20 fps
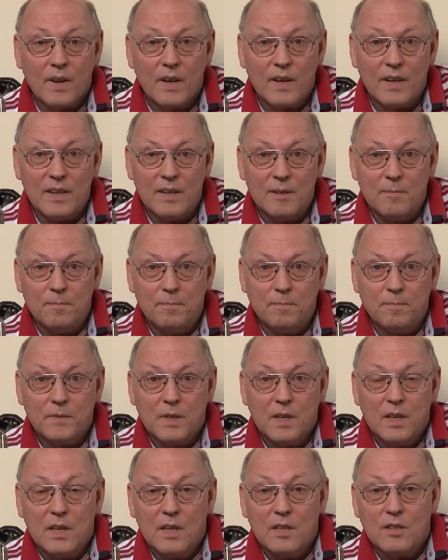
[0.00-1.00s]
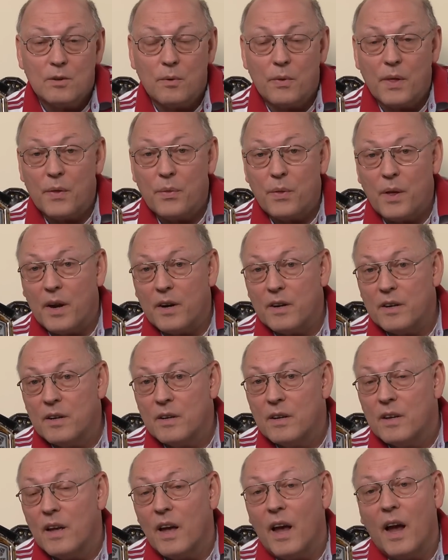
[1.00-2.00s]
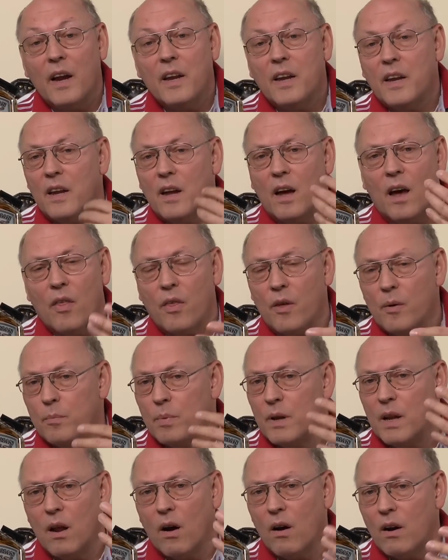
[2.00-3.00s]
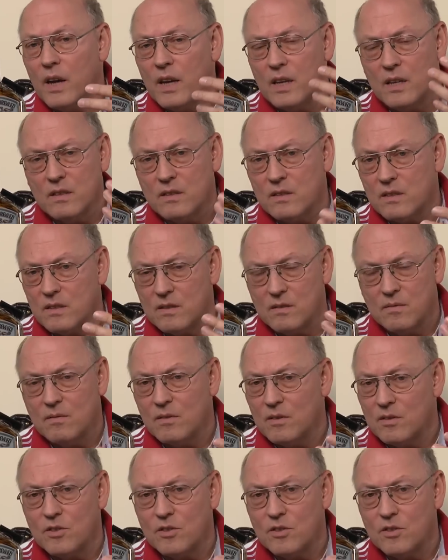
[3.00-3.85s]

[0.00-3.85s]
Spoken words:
so that there are any other belongings,